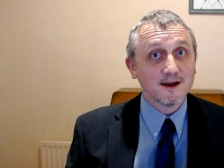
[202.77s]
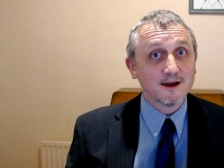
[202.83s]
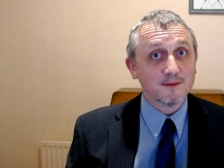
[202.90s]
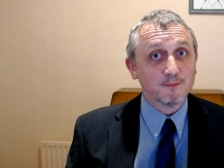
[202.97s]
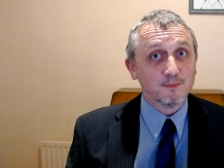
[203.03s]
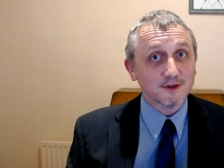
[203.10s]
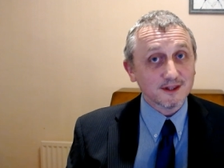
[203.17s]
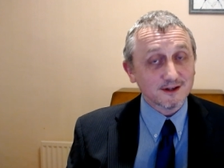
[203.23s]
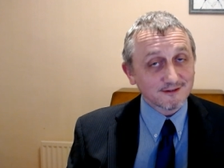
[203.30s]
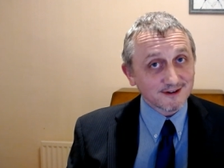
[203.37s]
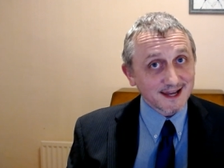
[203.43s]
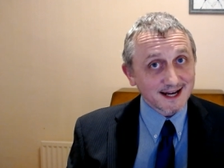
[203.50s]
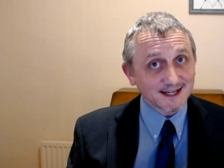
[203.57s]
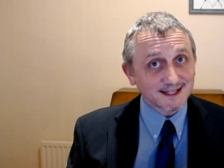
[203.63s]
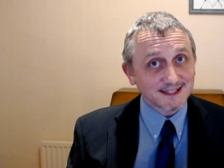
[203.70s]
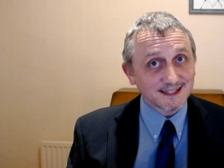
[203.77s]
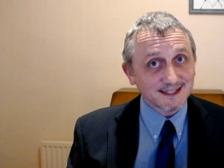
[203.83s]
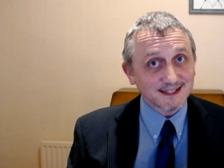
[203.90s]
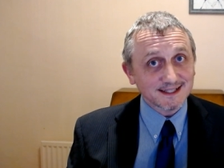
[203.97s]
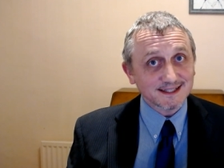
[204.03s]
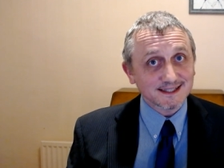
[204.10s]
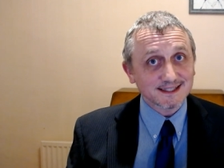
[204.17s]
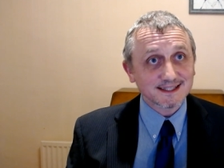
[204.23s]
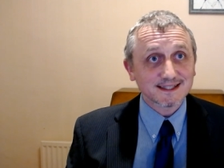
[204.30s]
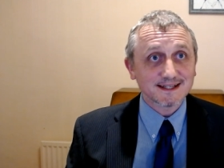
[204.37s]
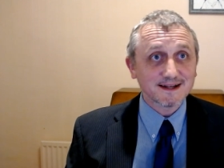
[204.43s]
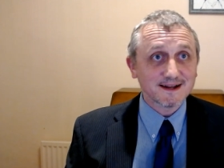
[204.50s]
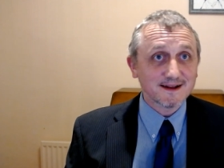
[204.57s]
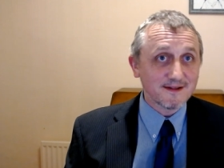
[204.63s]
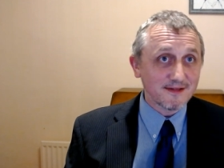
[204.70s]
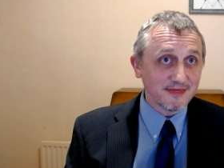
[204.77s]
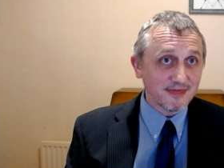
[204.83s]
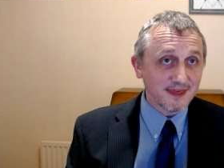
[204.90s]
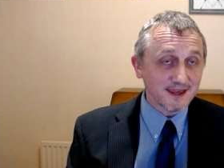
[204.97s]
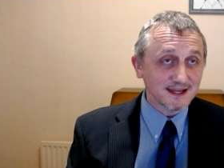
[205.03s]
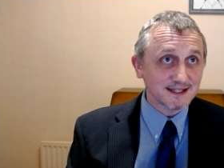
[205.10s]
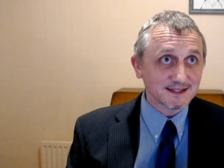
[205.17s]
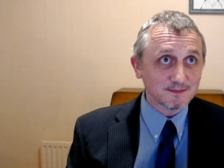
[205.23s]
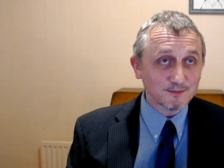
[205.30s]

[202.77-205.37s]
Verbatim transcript: But the reality is there's